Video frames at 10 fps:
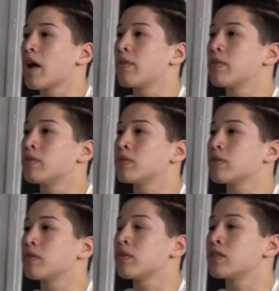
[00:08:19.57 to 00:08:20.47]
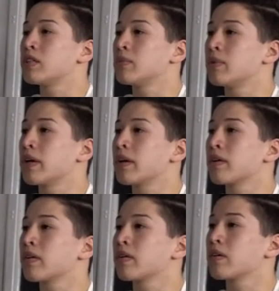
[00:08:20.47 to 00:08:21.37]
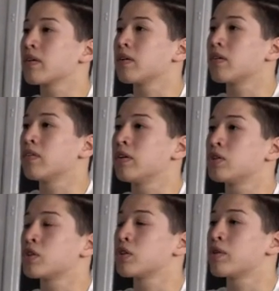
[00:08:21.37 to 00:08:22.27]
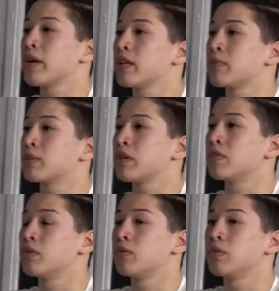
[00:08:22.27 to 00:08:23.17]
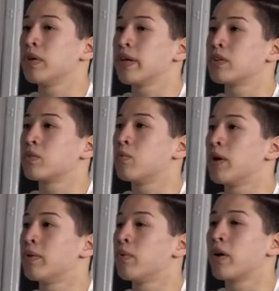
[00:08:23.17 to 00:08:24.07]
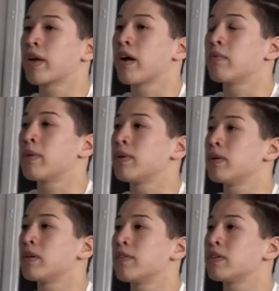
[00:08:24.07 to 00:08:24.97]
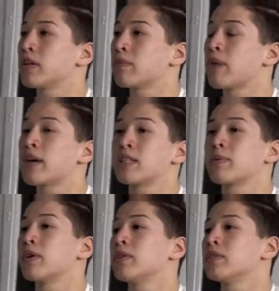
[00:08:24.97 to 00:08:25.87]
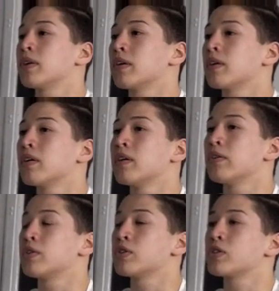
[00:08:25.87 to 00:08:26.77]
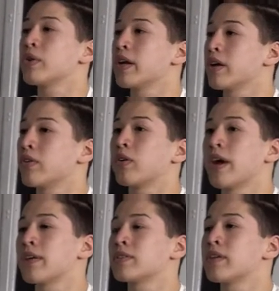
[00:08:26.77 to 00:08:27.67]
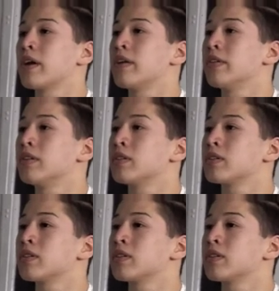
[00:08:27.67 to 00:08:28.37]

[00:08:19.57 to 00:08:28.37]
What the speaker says: And they seem like they're just straining themselves to do like this one workout. Maybe if it's like bicep curls, like they're straining on their last set, and